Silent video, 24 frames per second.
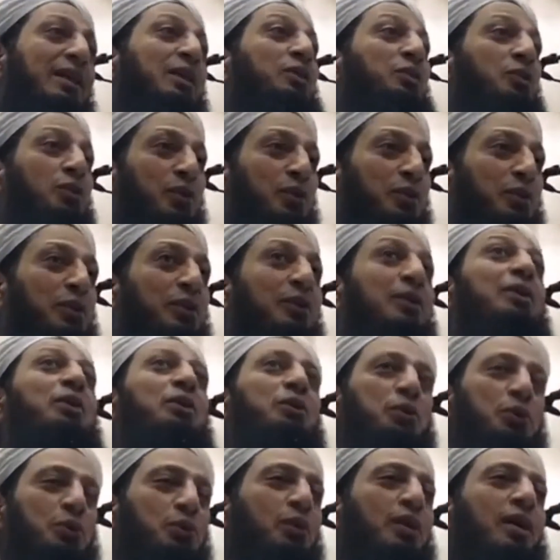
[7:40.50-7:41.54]
And he told
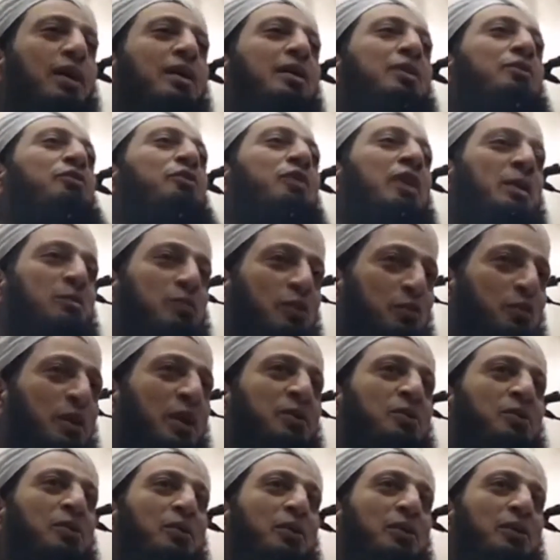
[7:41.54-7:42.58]
her, you are the frame of
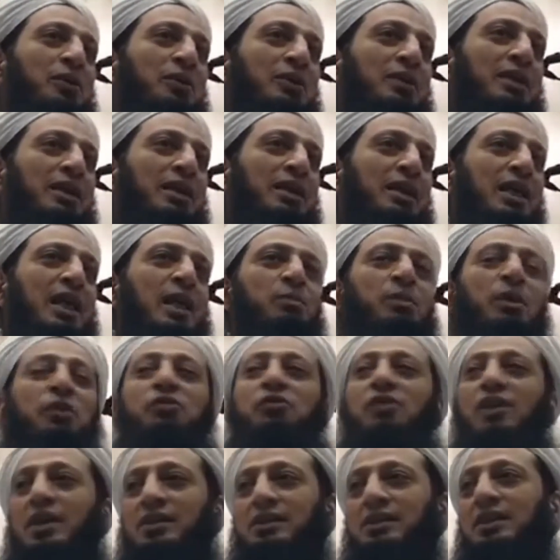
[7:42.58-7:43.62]
my door. And my
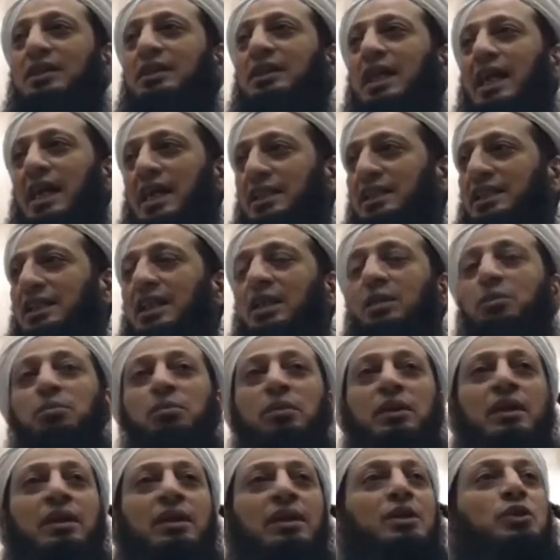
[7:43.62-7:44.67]
father is
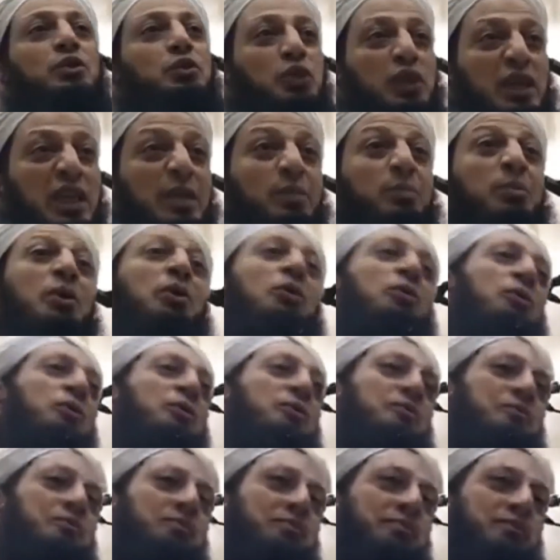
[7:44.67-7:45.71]
asking me to keep you.
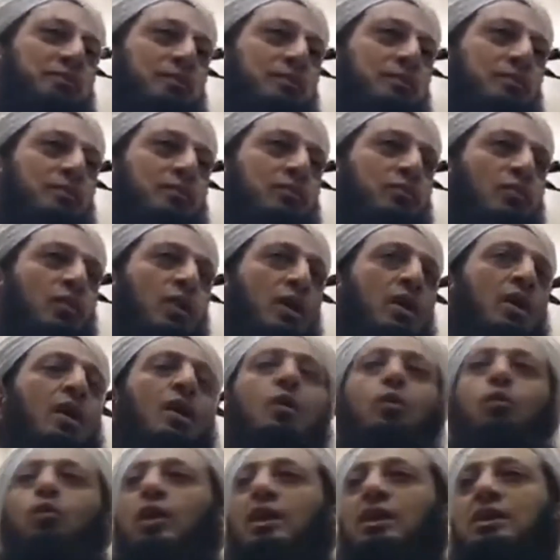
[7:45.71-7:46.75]

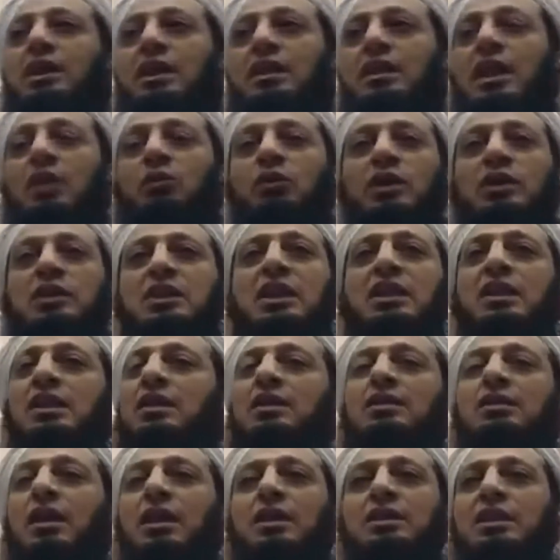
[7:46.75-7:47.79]
What is it that we are seeing
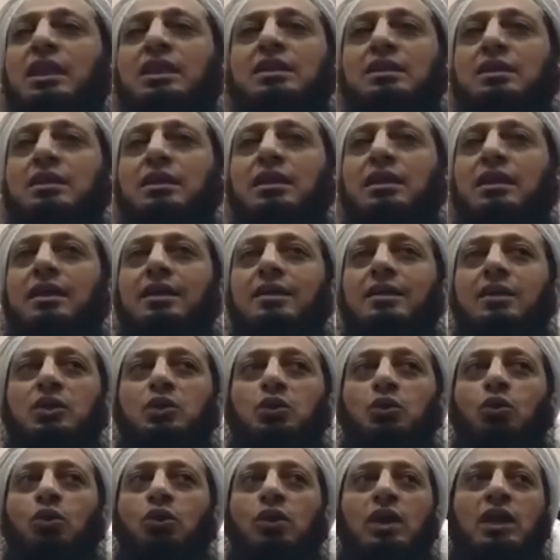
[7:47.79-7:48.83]
here? It's not just
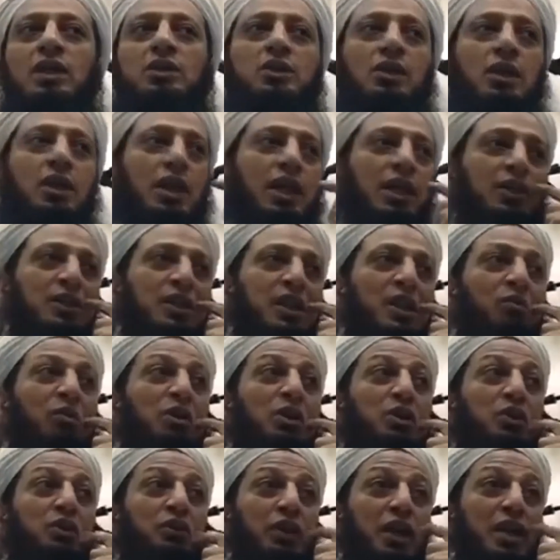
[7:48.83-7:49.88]
Rasulullah sallallahu alaihi wasallam,
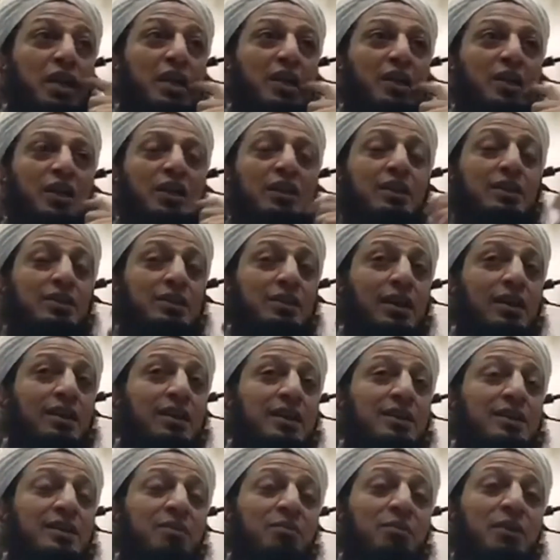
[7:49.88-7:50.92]
when he's narrating this, is
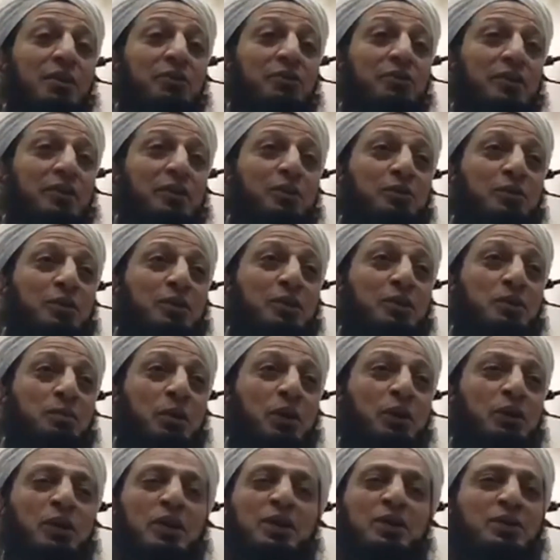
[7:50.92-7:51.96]
telling us something very, very
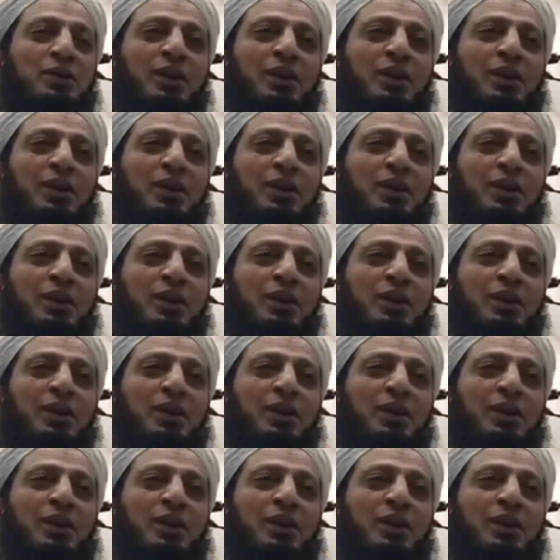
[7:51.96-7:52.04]
special.